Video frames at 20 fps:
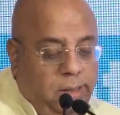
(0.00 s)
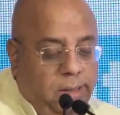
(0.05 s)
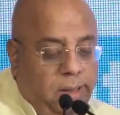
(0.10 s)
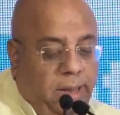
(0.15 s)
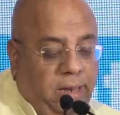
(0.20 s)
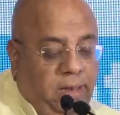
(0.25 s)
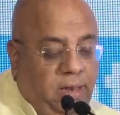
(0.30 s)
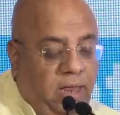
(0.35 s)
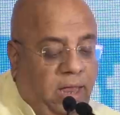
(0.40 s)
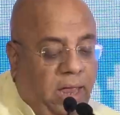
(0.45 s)

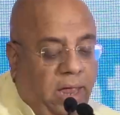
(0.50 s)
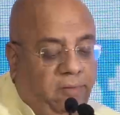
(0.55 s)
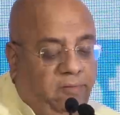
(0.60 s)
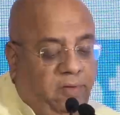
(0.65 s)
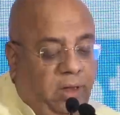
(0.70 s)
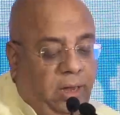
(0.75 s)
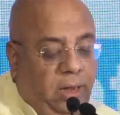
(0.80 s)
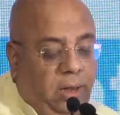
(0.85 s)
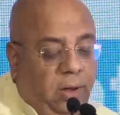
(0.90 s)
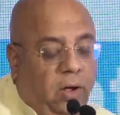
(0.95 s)
In the
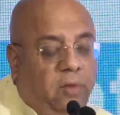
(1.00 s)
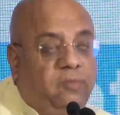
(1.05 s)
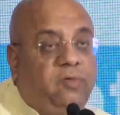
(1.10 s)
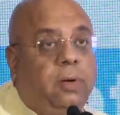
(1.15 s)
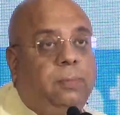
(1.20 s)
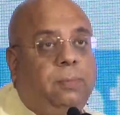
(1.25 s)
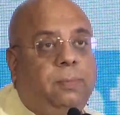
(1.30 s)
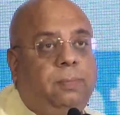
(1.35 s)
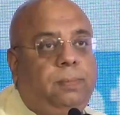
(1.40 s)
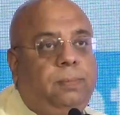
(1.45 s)
AV of a,
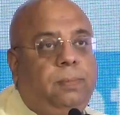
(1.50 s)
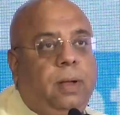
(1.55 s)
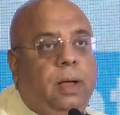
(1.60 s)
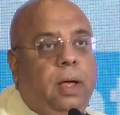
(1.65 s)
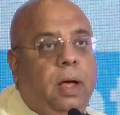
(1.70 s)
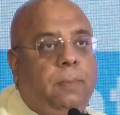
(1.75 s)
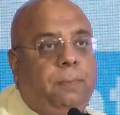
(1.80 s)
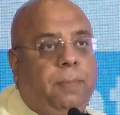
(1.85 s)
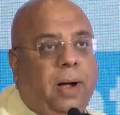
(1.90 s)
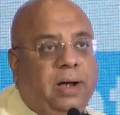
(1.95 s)

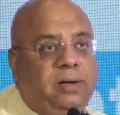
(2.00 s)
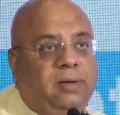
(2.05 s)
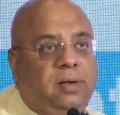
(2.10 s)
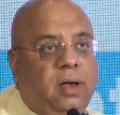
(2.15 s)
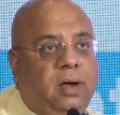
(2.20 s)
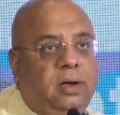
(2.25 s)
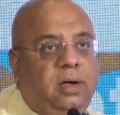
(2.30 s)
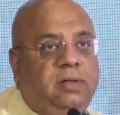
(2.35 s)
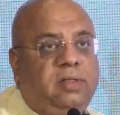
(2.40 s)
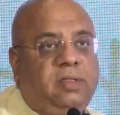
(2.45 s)
a
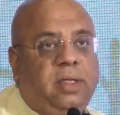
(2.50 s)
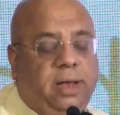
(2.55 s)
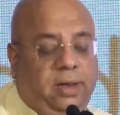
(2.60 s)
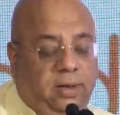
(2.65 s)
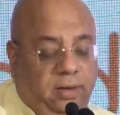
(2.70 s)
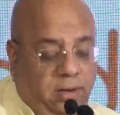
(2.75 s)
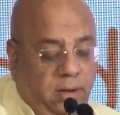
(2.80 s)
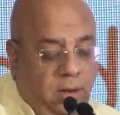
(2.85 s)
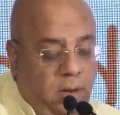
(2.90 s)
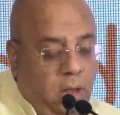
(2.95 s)
partner, it said
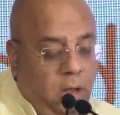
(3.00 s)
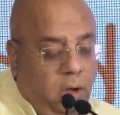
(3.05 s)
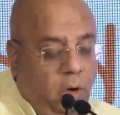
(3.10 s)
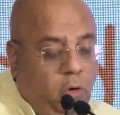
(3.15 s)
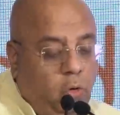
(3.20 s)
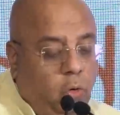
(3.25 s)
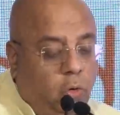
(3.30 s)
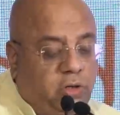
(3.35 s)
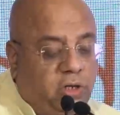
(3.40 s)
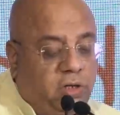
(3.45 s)

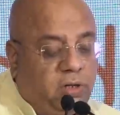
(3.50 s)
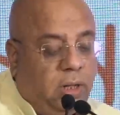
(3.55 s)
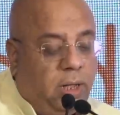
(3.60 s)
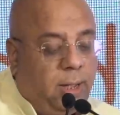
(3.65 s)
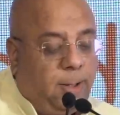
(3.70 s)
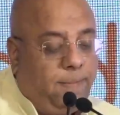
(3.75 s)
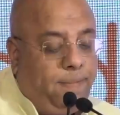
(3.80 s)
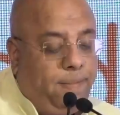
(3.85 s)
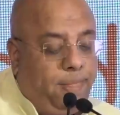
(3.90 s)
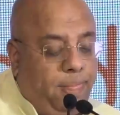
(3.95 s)
growth is
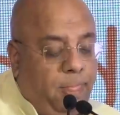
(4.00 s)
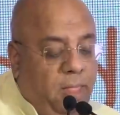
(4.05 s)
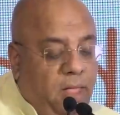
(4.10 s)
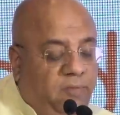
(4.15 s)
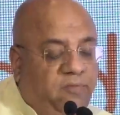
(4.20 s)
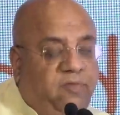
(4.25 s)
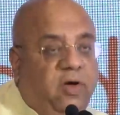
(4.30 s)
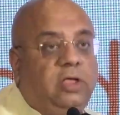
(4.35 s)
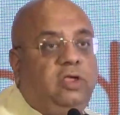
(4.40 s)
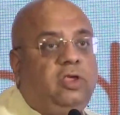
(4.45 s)
a
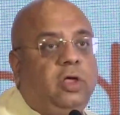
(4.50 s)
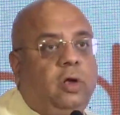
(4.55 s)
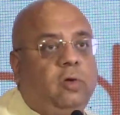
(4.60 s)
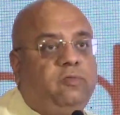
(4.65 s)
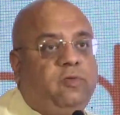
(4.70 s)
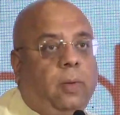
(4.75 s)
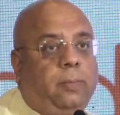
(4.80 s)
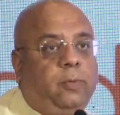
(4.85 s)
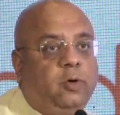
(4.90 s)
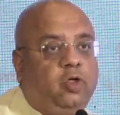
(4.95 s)
function
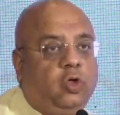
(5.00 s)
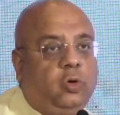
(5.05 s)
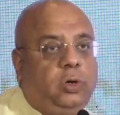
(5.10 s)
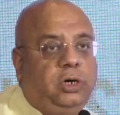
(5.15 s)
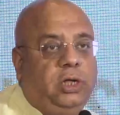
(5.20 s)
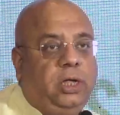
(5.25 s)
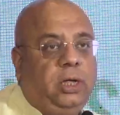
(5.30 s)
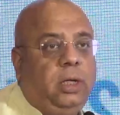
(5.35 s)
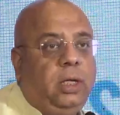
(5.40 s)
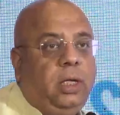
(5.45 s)
of
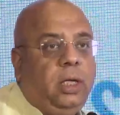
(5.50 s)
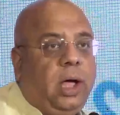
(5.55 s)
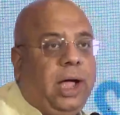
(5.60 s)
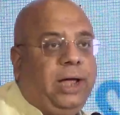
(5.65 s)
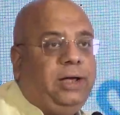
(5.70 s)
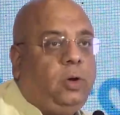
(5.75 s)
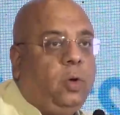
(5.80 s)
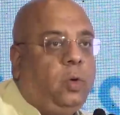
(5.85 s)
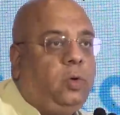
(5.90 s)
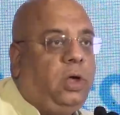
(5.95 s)
opportunity. I
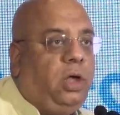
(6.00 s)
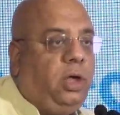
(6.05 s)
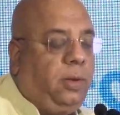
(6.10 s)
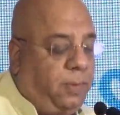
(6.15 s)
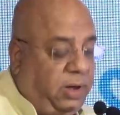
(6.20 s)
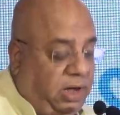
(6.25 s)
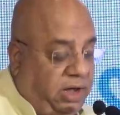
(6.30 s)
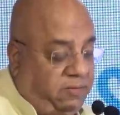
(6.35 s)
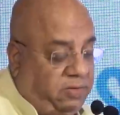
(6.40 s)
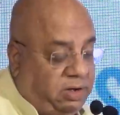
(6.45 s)
totally
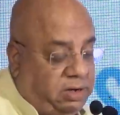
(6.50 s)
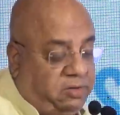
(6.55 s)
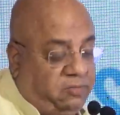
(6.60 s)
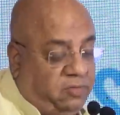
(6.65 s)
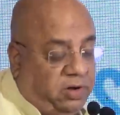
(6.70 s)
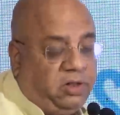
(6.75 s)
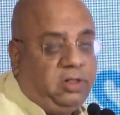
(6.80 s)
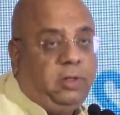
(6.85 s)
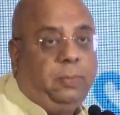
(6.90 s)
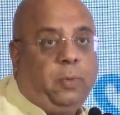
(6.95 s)
believe it.
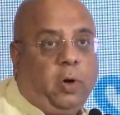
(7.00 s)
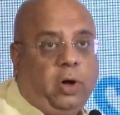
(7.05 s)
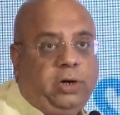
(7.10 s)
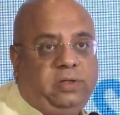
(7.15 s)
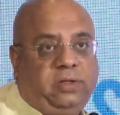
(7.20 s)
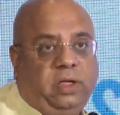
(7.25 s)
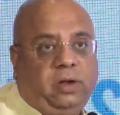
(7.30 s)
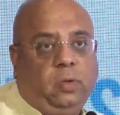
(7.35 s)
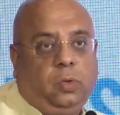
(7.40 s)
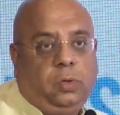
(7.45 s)
One of the
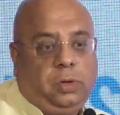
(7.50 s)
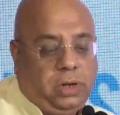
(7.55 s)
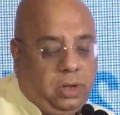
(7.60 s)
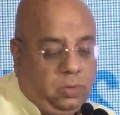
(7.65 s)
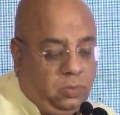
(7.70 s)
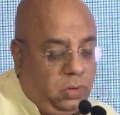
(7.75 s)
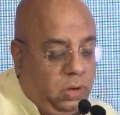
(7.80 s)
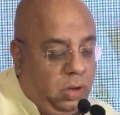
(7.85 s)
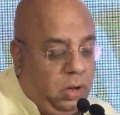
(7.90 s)
points I wrote down.